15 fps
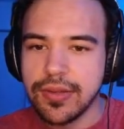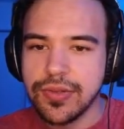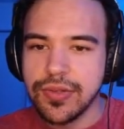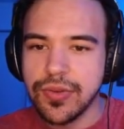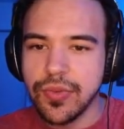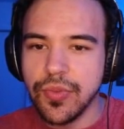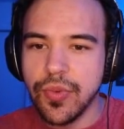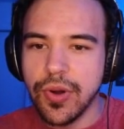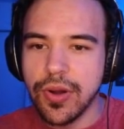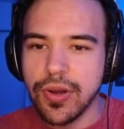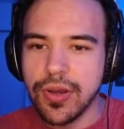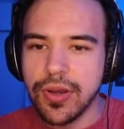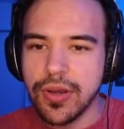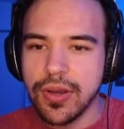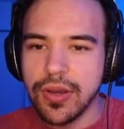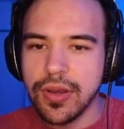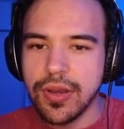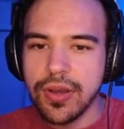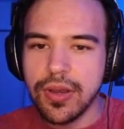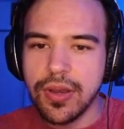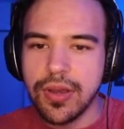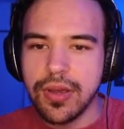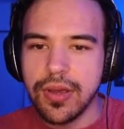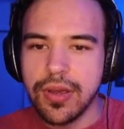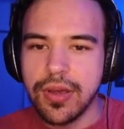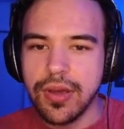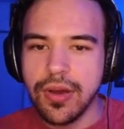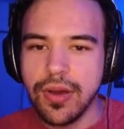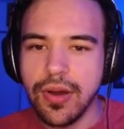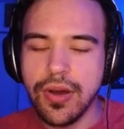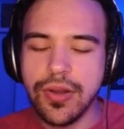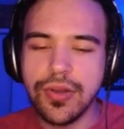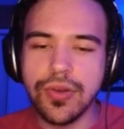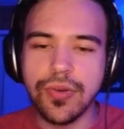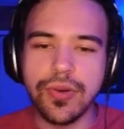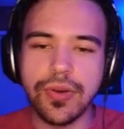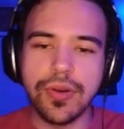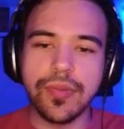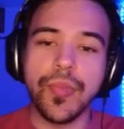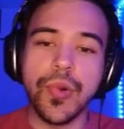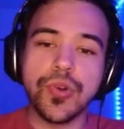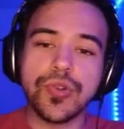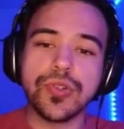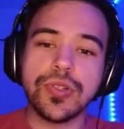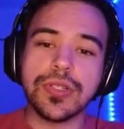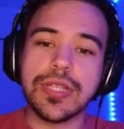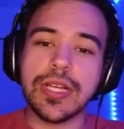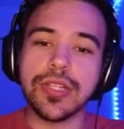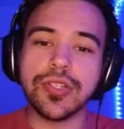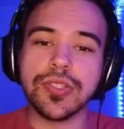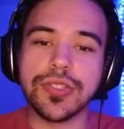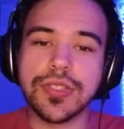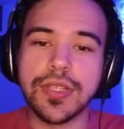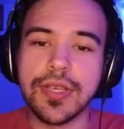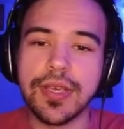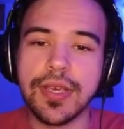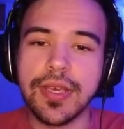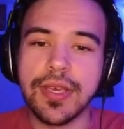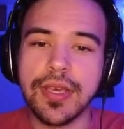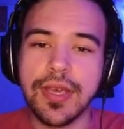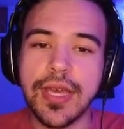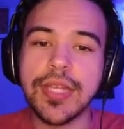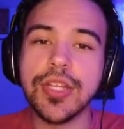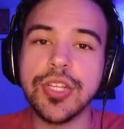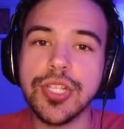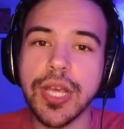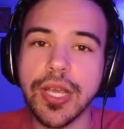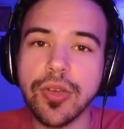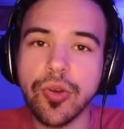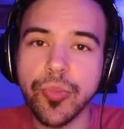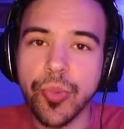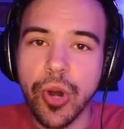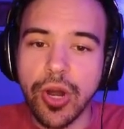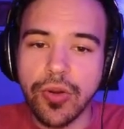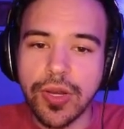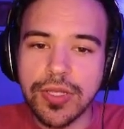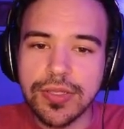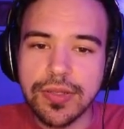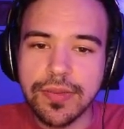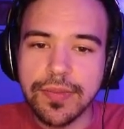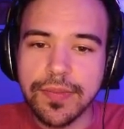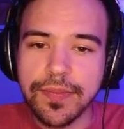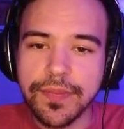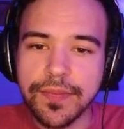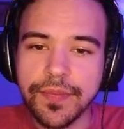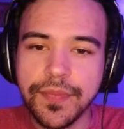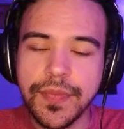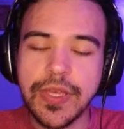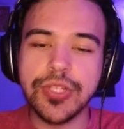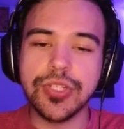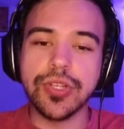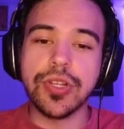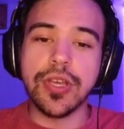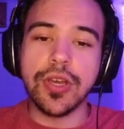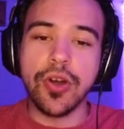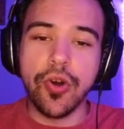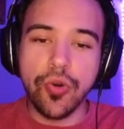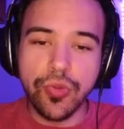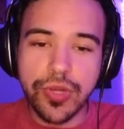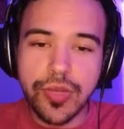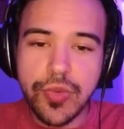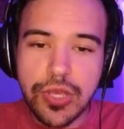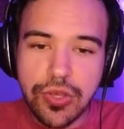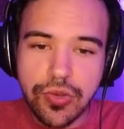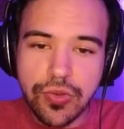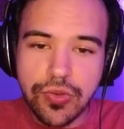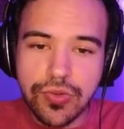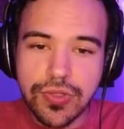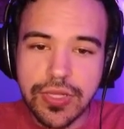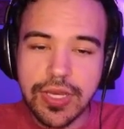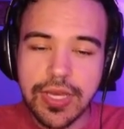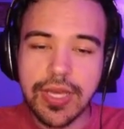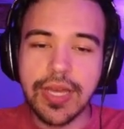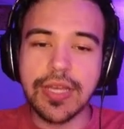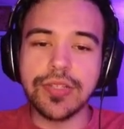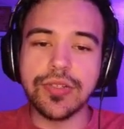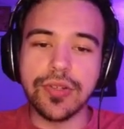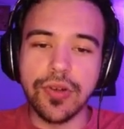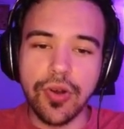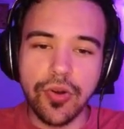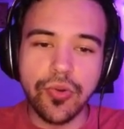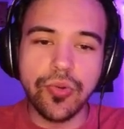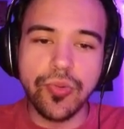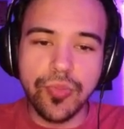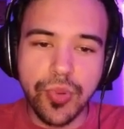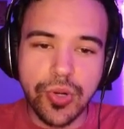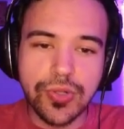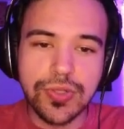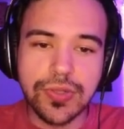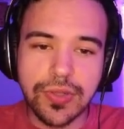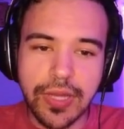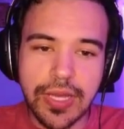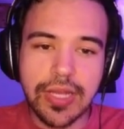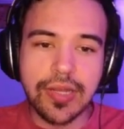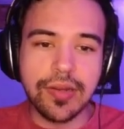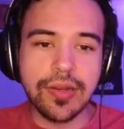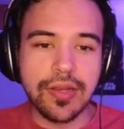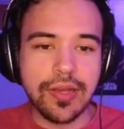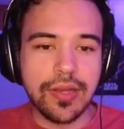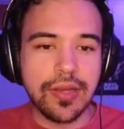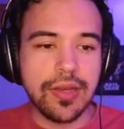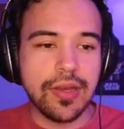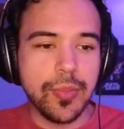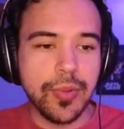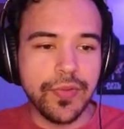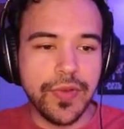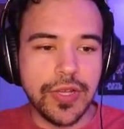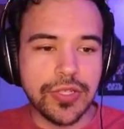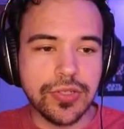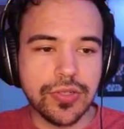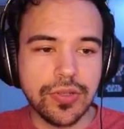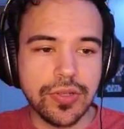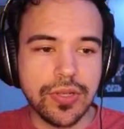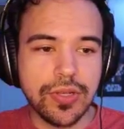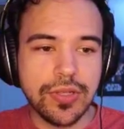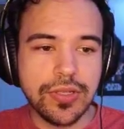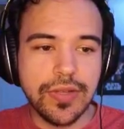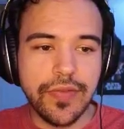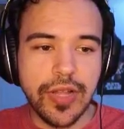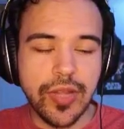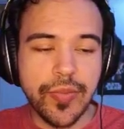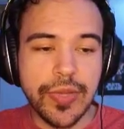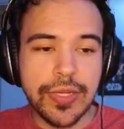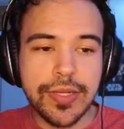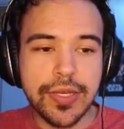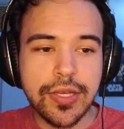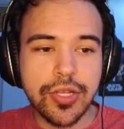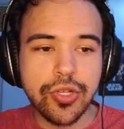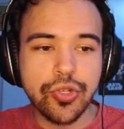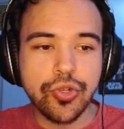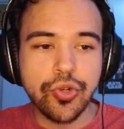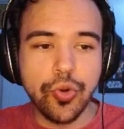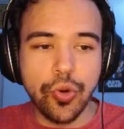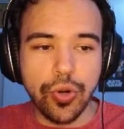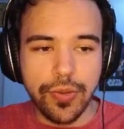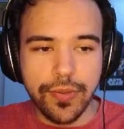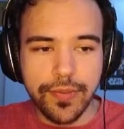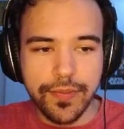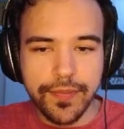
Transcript: to work on your emotional intelligence and to check your progress. It should only be used as your own personal and professional development tool.